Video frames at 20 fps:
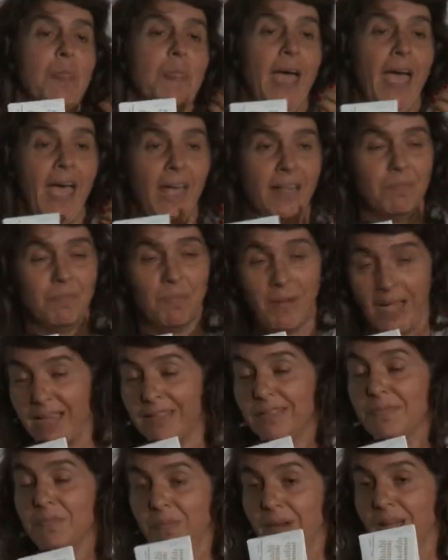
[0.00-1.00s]
and
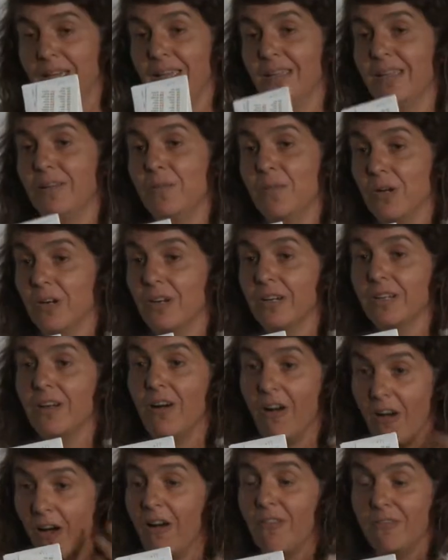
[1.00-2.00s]
my work
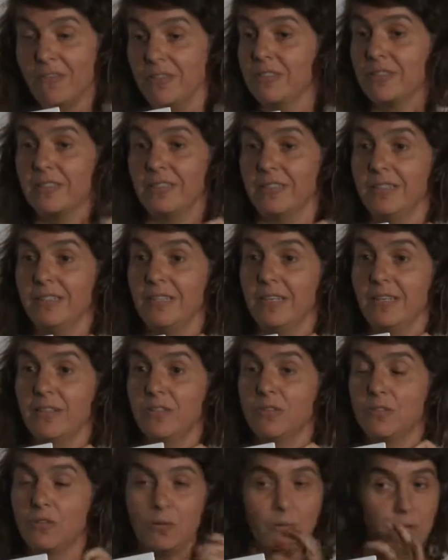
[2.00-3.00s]
obviously
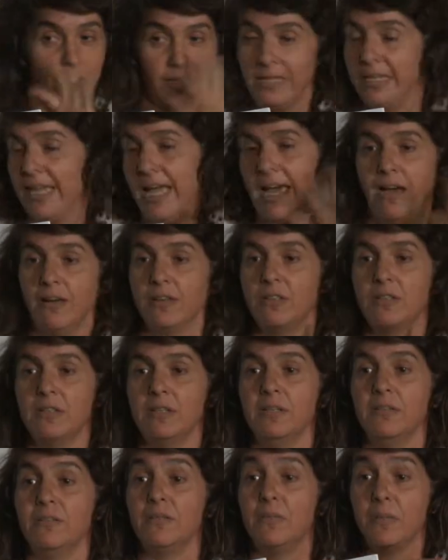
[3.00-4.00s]
is totally out
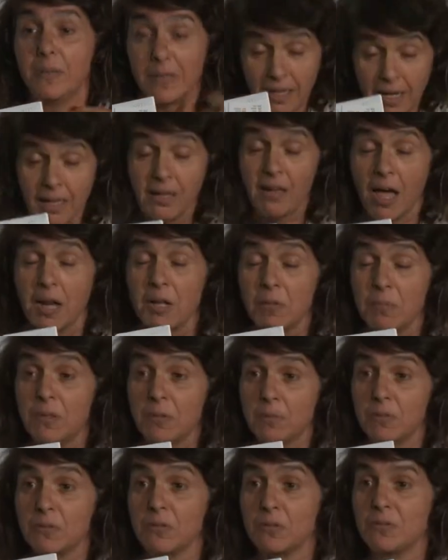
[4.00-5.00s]
of a lot of
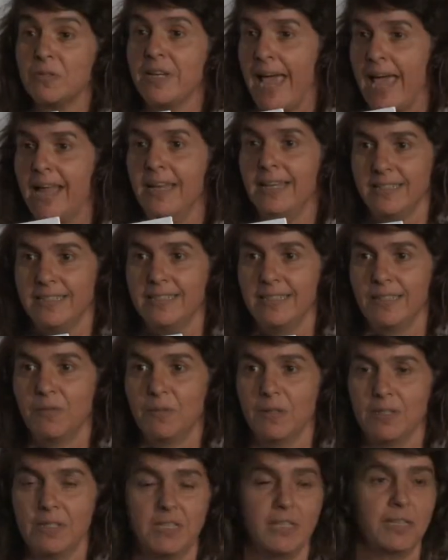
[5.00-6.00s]
people's reality.
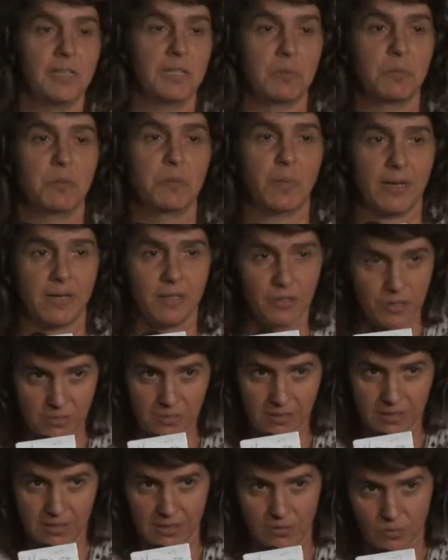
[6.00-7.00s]
When he comes back home
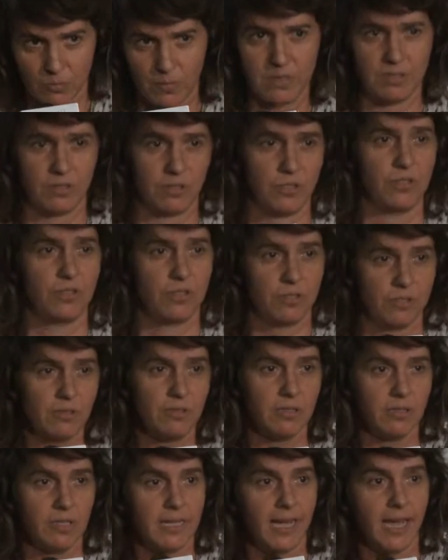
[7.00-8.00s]
and says, what did you do
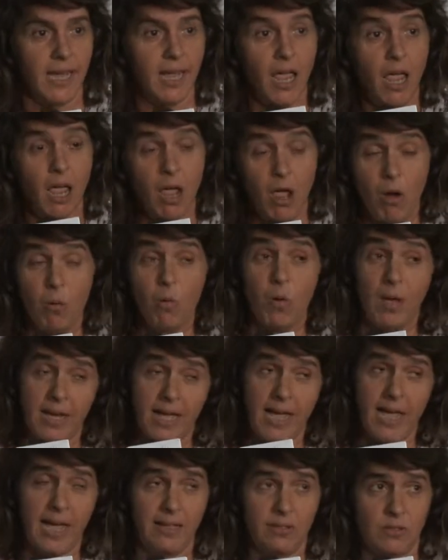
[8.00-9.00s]
today? Well, I
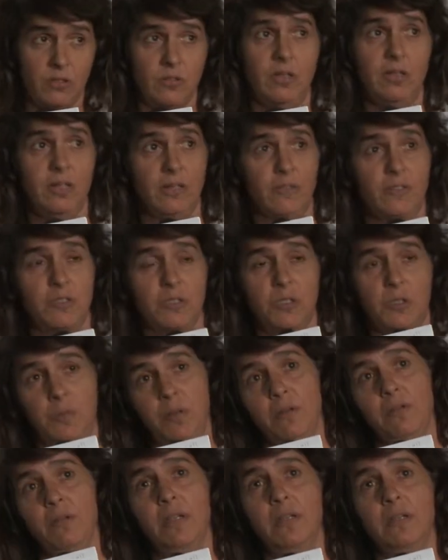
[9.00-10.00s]
had to lift a
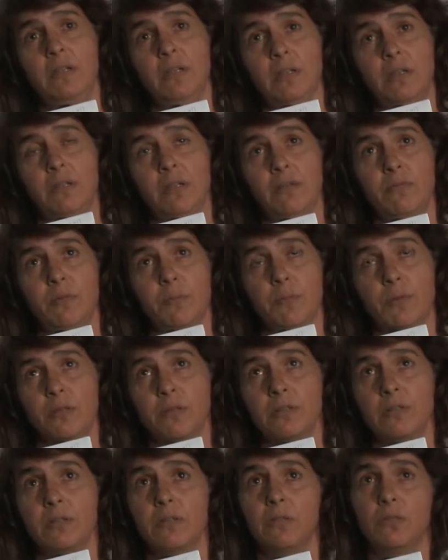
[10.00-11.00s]
spirit of a
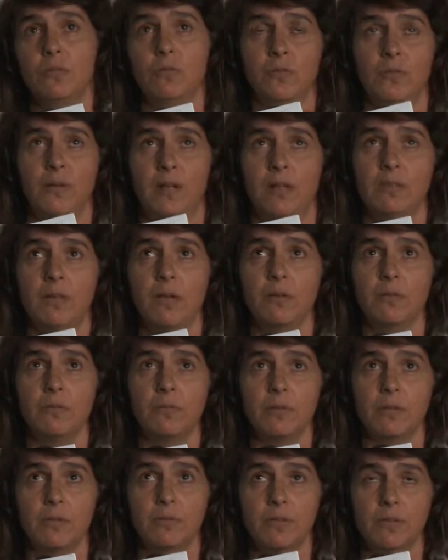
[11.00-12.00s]
person who fell down a
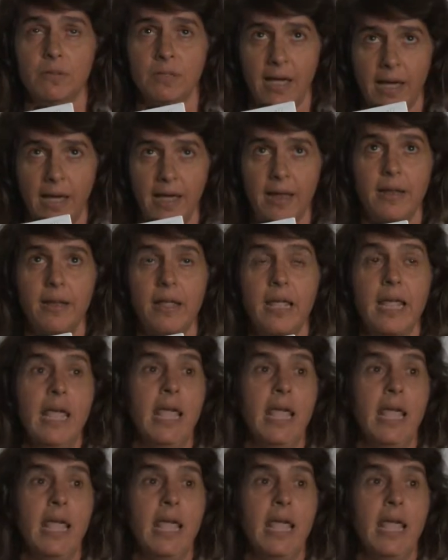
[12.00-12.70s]
roof and died,